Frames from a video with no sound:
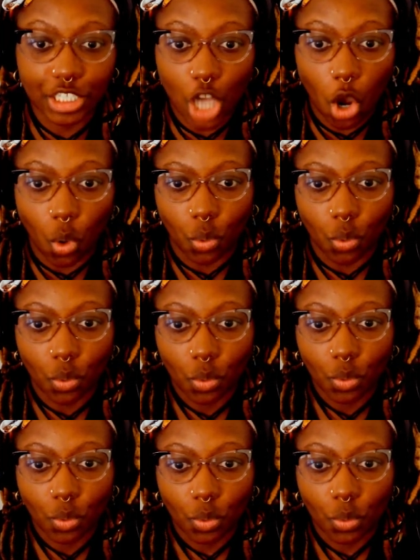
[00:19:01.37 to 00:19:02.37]
No,
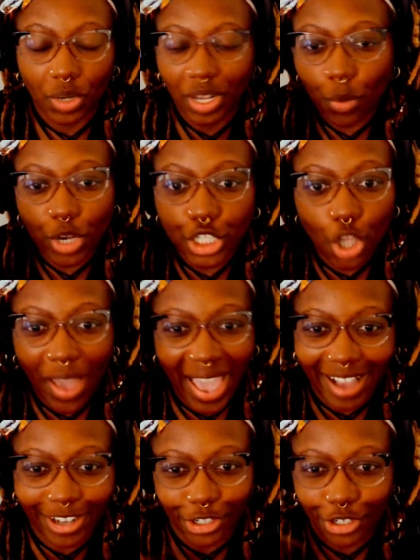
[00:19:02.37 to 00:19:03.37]
there was no
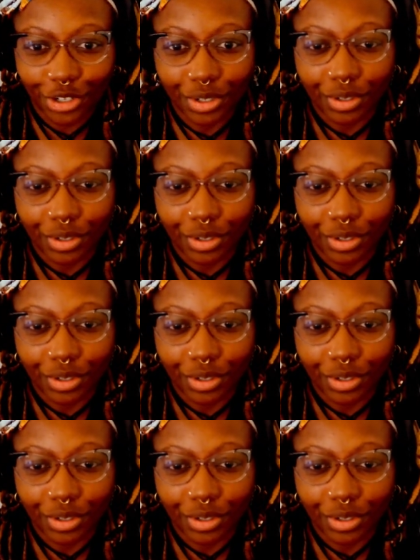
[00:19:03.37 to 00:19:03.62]
hacker.